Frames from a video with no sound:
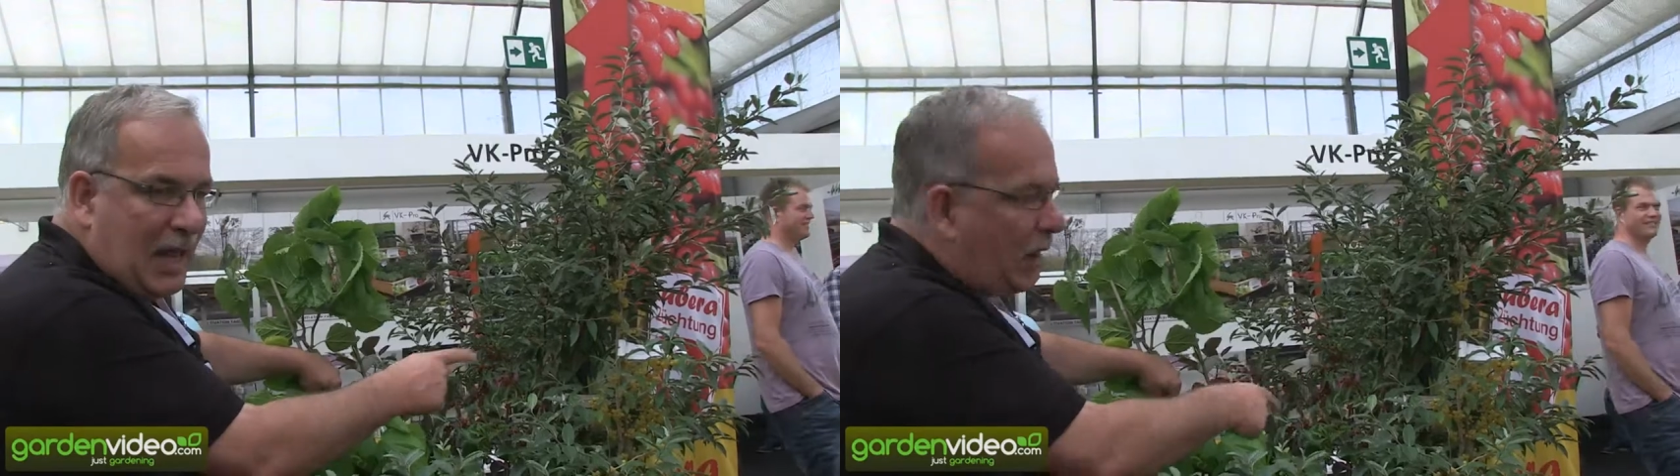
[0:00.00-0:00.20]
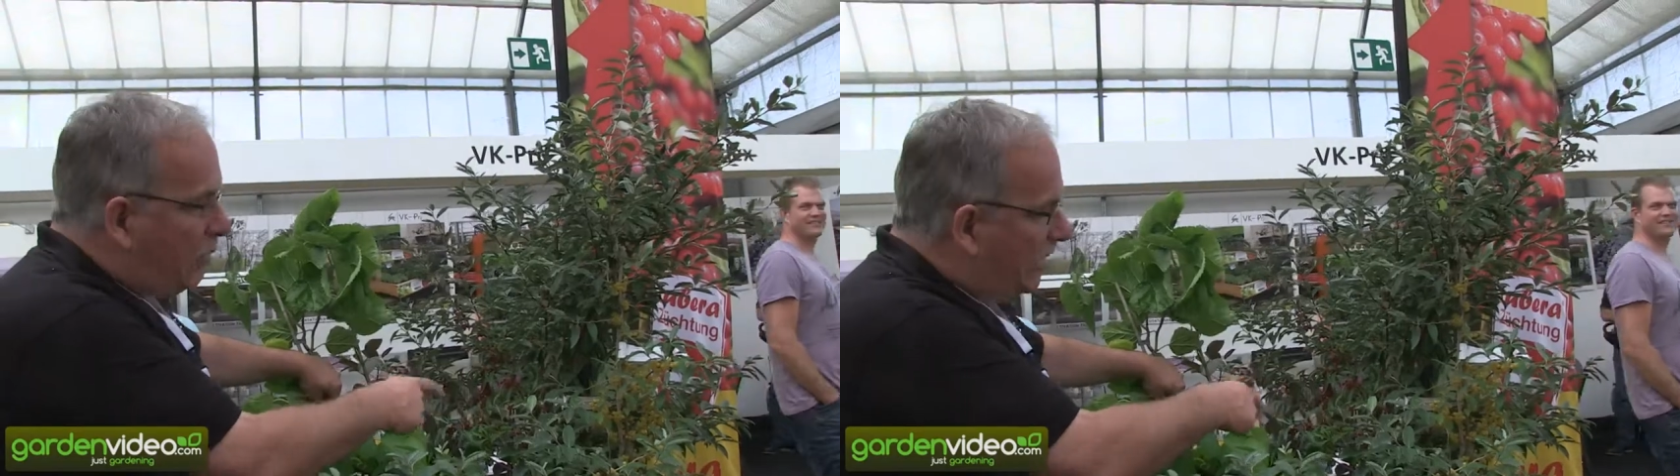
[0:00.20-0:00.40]

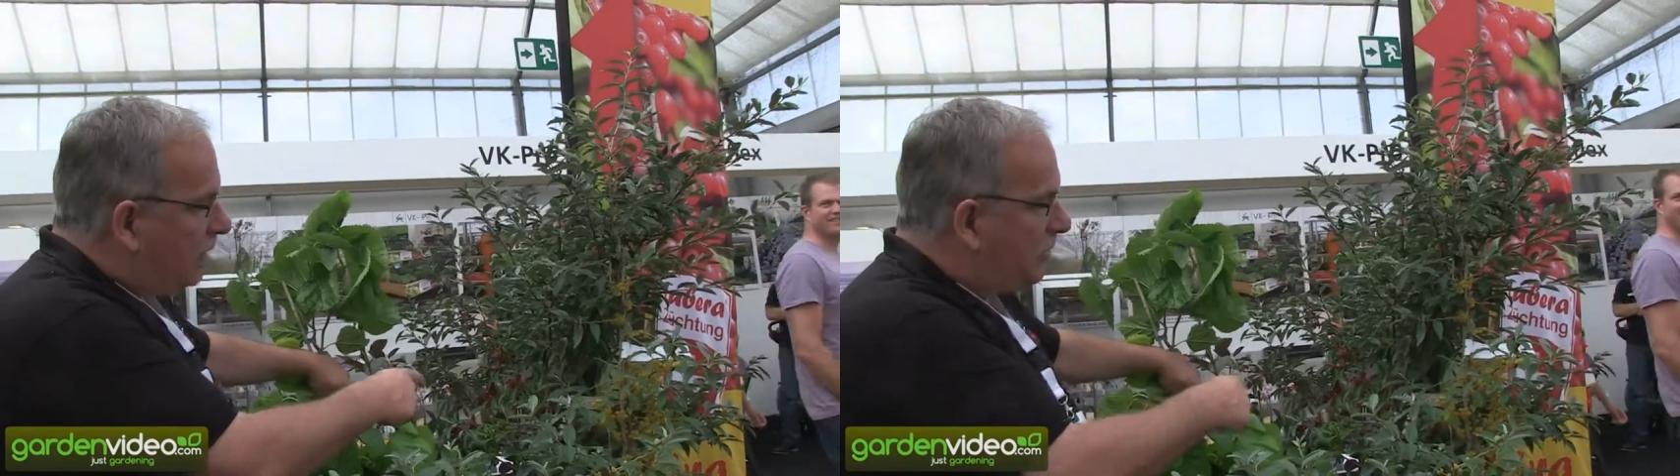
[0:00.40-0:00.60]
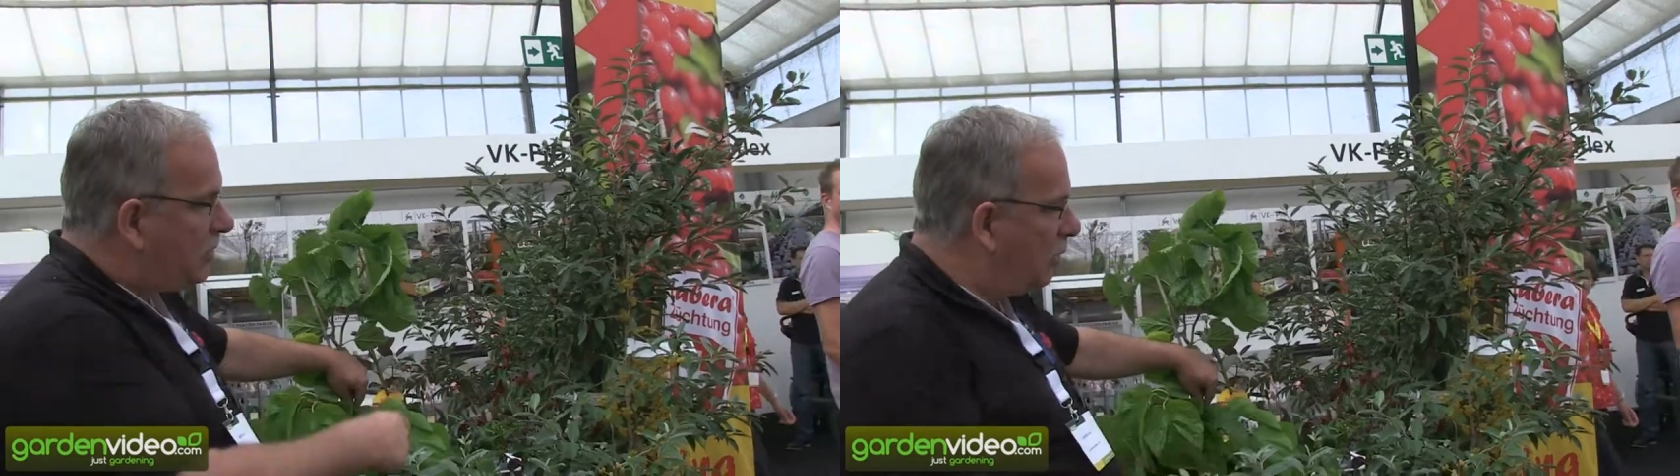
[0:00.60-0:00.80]
now a
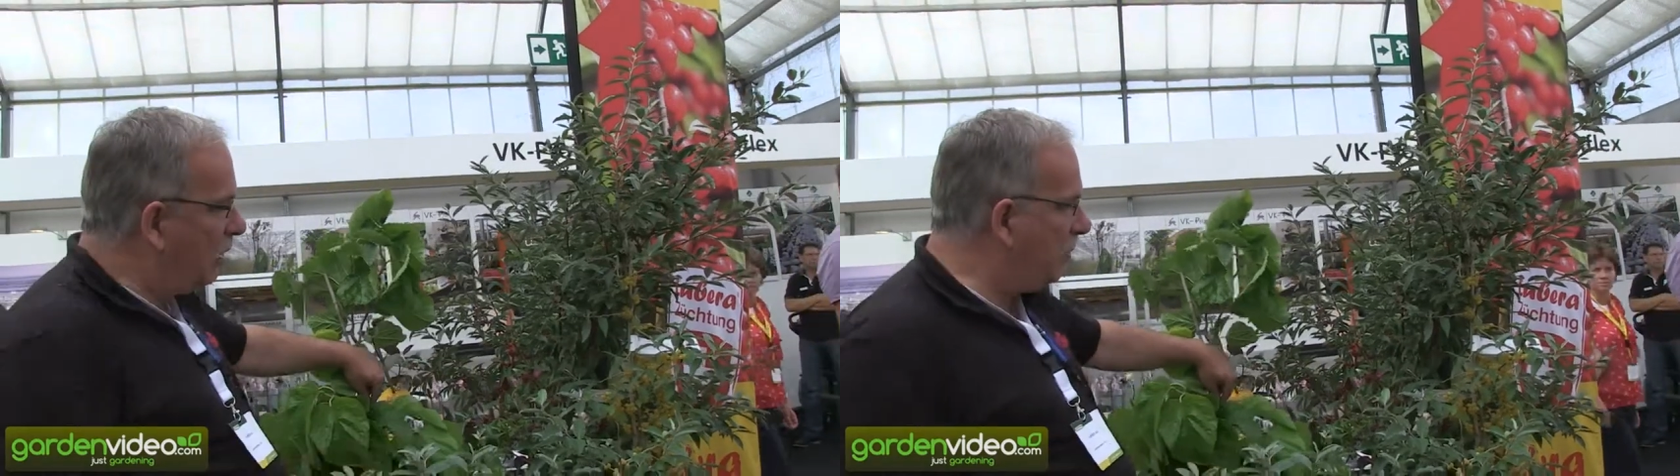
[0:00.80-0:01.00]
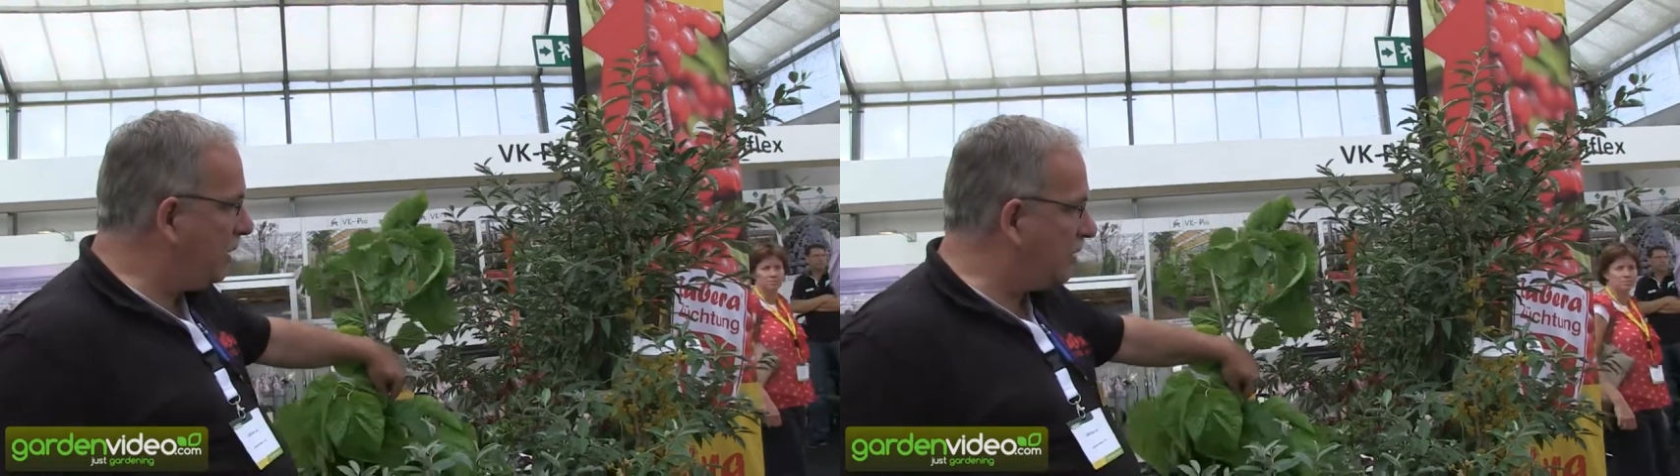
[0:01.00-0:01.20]
little bit
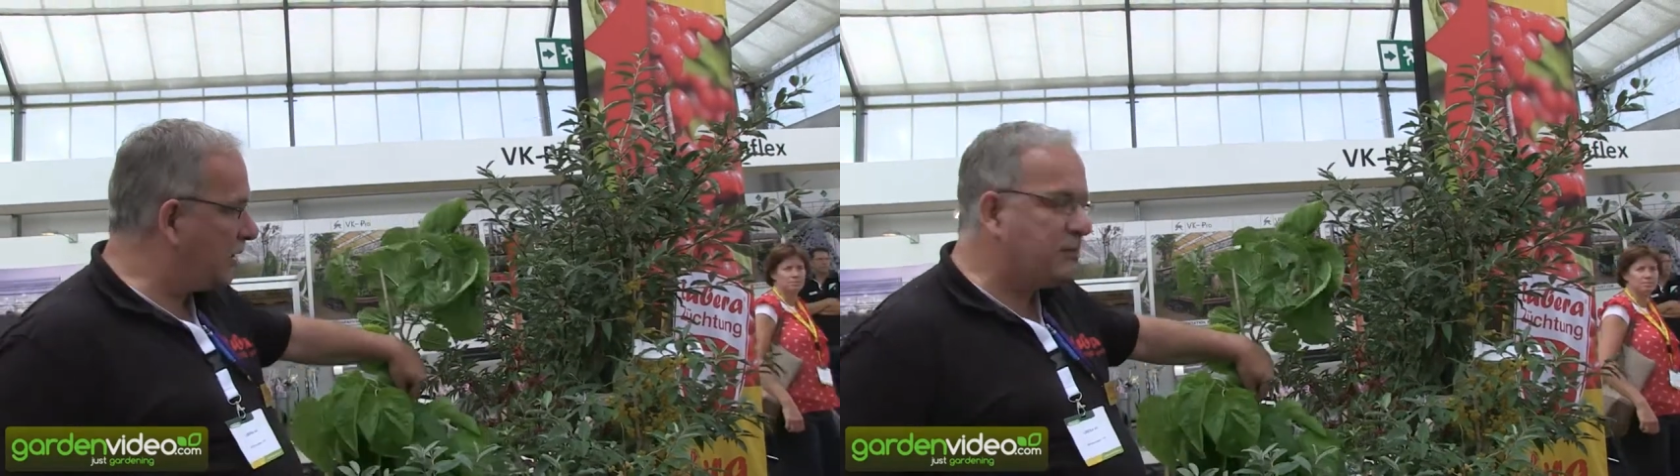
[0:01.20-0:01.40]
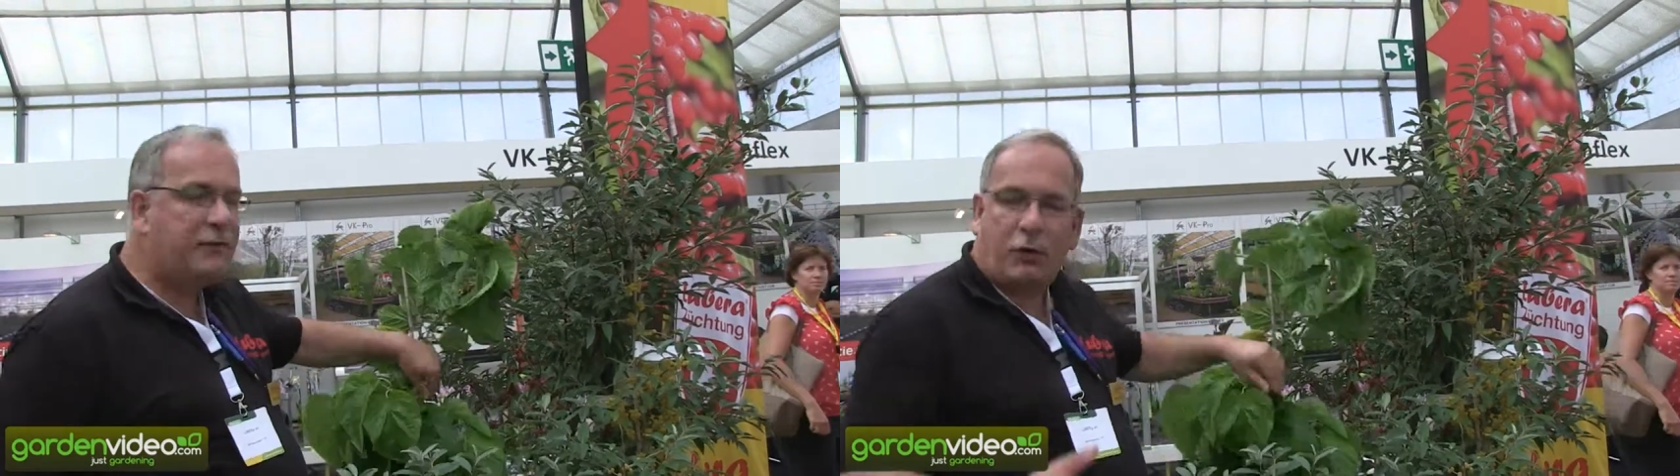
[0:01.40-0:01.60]
early
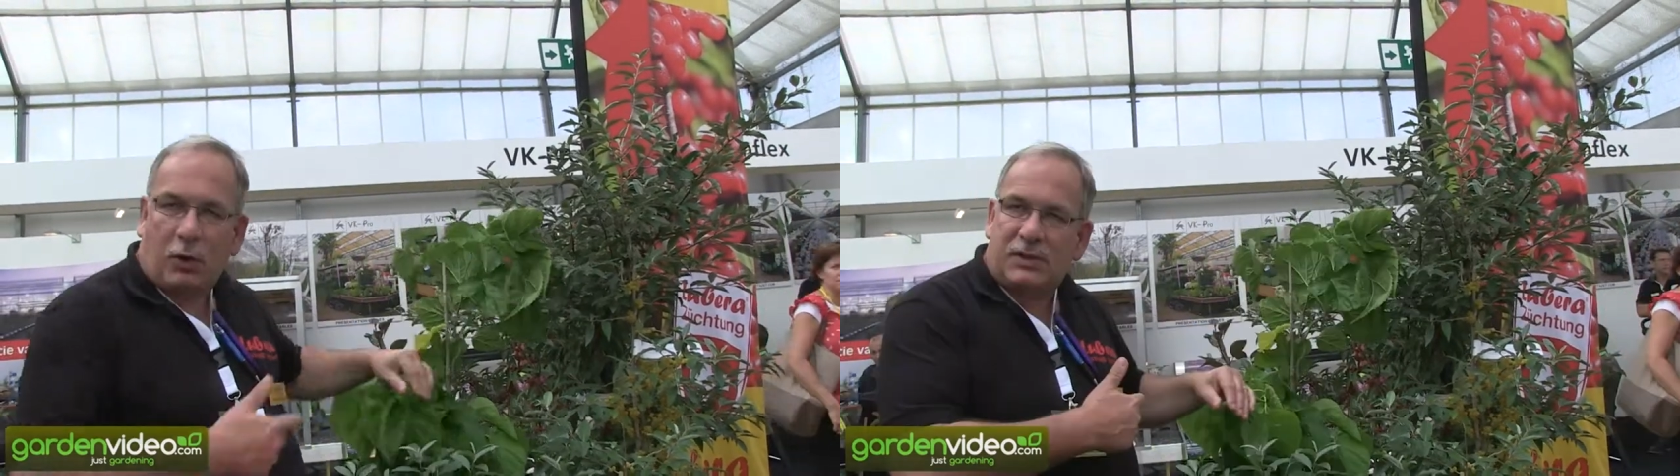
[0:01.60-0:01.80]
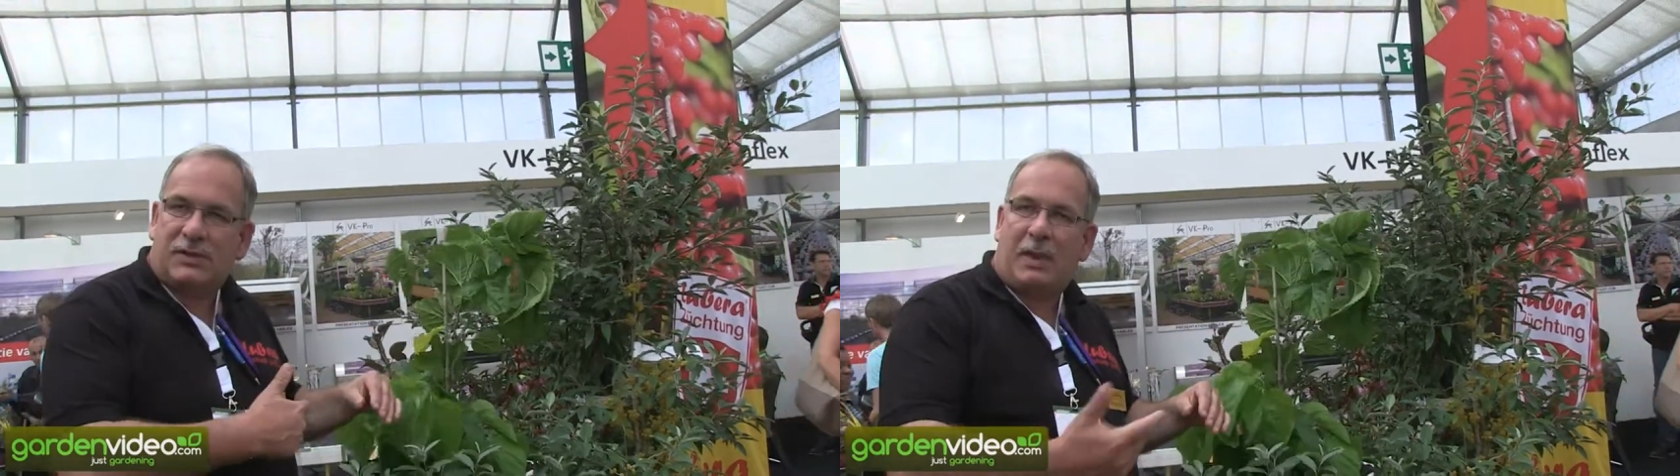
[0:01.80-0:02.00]
because we
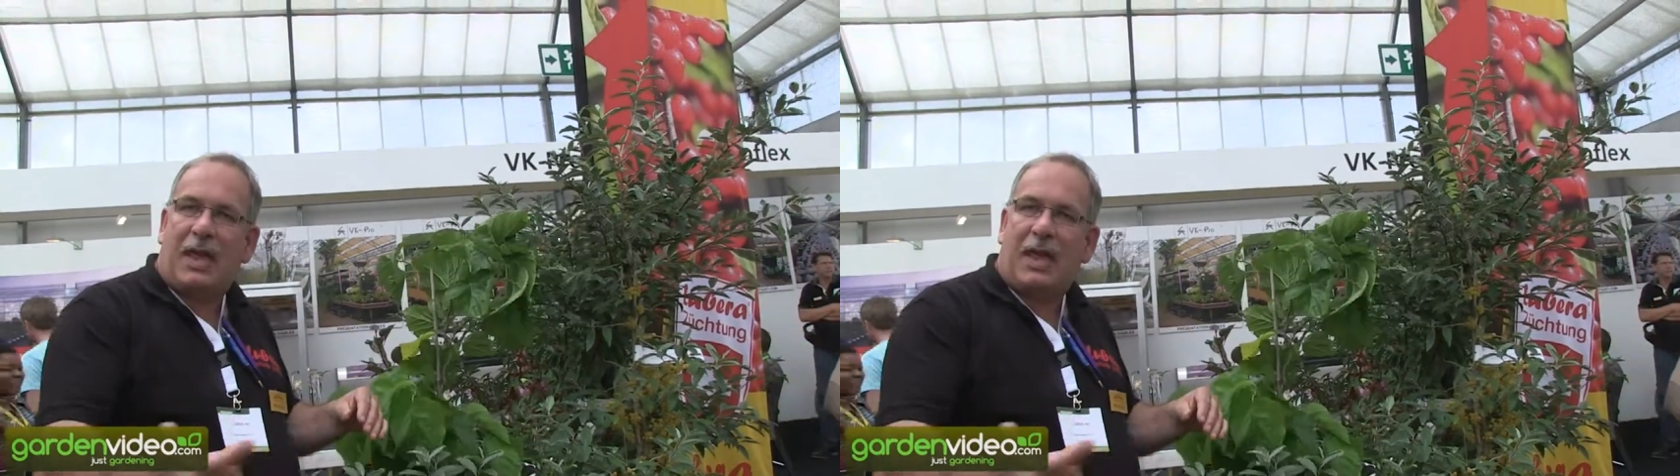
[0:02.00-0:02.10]
forced